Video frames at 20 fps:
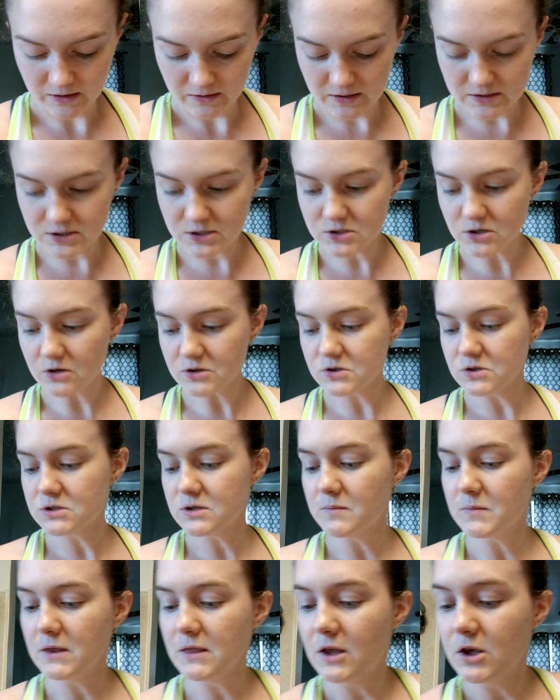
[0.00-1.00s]
This is also
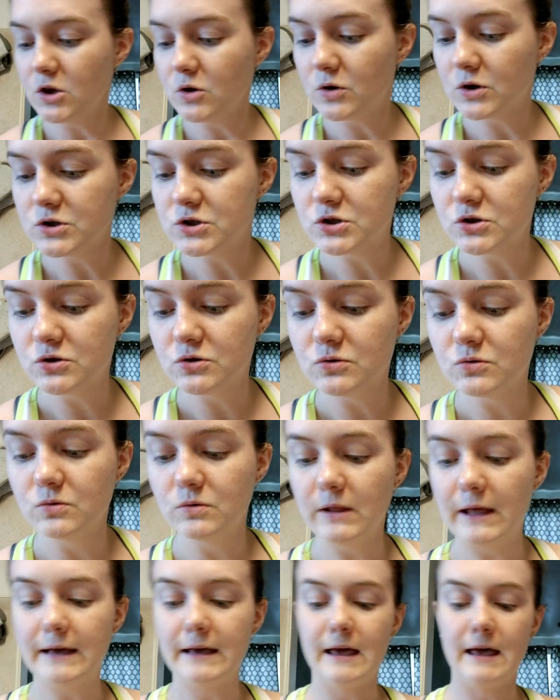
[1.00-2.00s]
something that you could
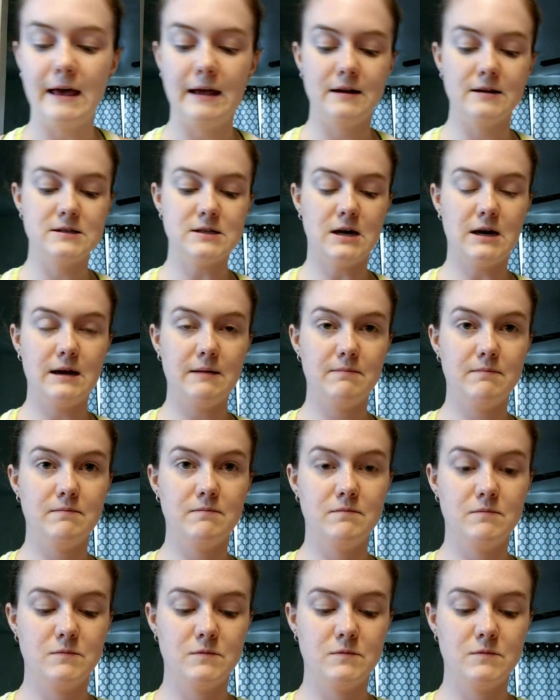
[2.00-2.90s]
do, like, ahead of time.